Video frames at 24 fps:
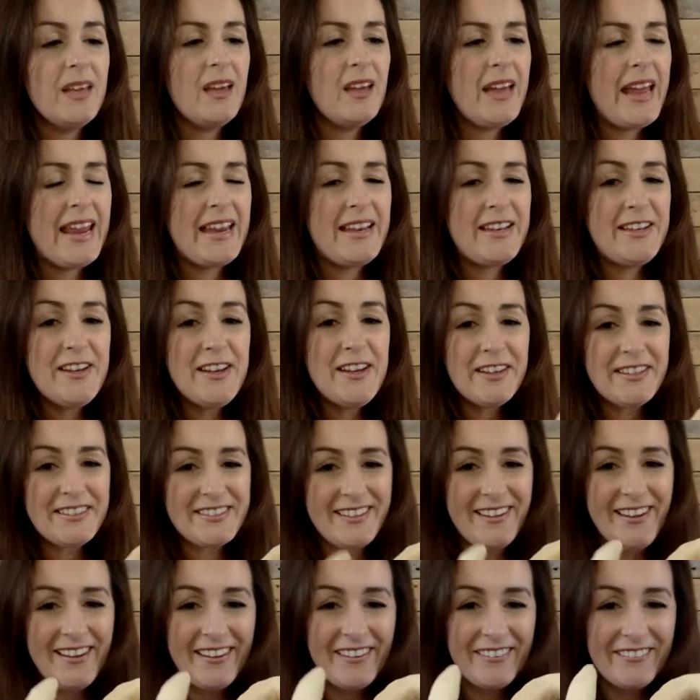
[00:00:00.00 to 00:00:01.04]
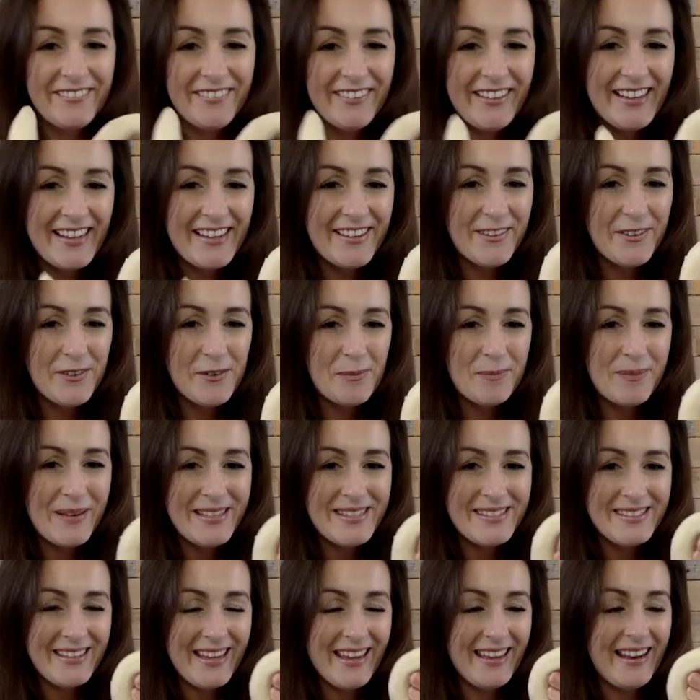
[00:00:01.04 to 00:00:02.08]
It looks like a really cool
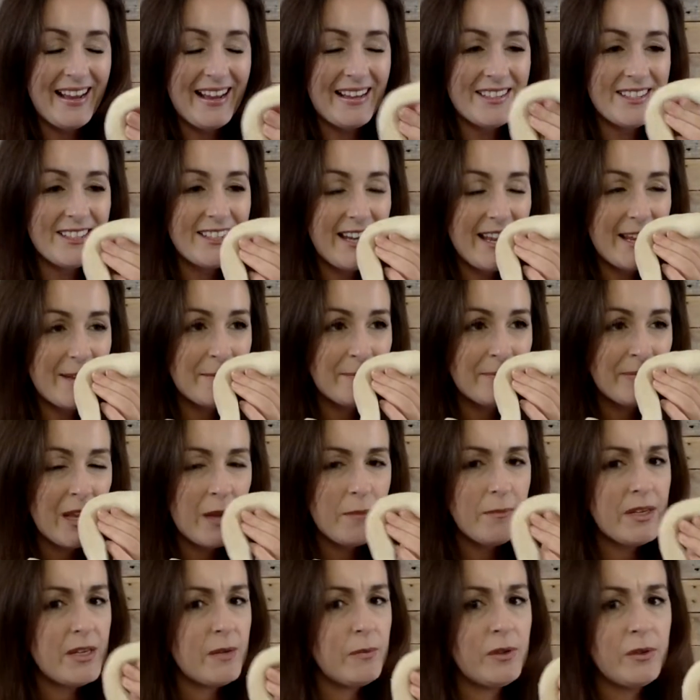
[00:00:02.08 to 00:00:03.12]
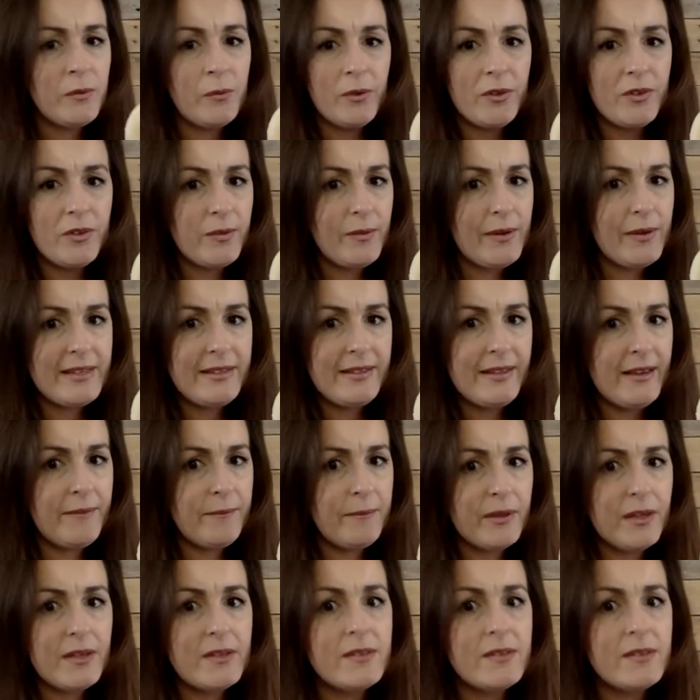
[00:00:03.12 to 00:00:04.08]
biscuit, actually, but you wouldn't want to eat it because